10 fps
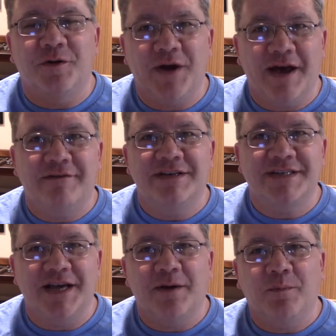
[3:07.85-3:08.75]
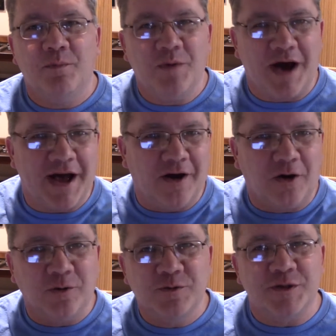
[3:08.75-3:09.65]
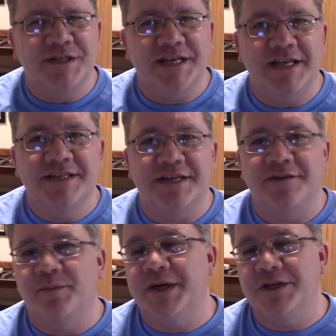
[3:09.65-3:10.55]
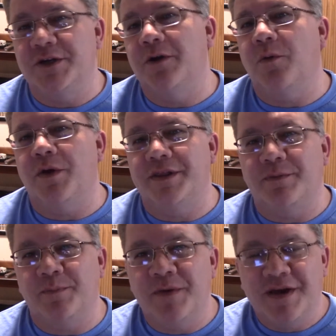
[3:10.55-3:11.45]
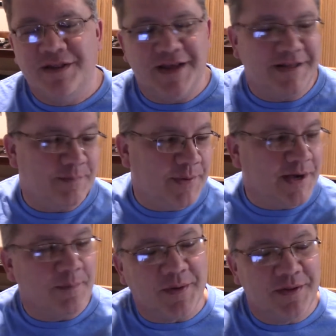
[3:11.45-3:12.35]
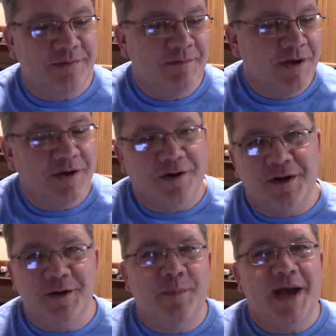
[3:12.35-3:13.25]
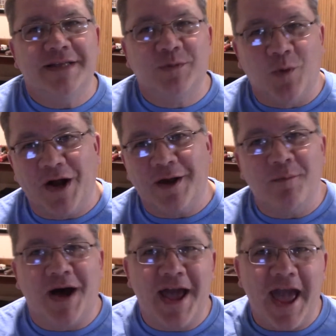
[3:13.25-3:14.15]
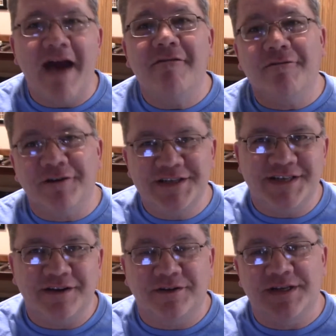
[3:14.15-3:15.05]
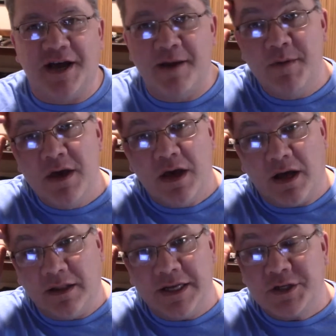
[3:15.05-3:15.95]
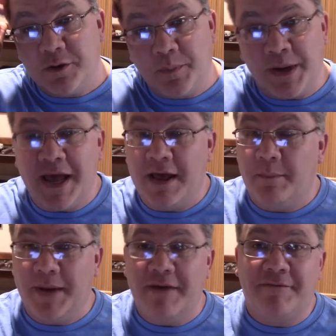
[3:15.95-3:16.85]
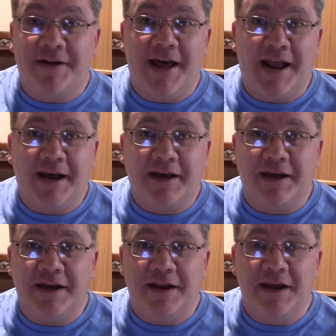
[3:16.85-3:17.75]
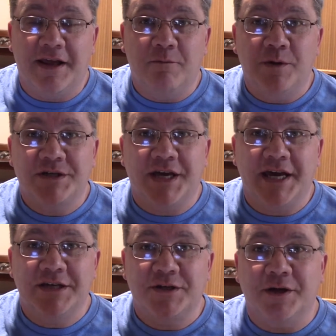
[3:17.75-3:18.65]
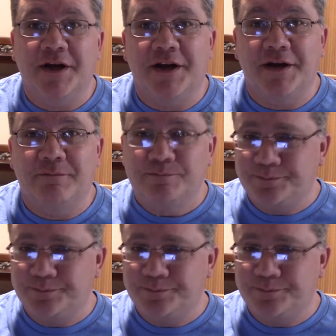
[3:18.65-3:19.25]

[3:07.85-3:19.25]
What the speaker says: have it set up ultra sensitive, because you don't want that to pick up on your pets walking by every single time, unless you're a pet fanatic, in which case you're gonna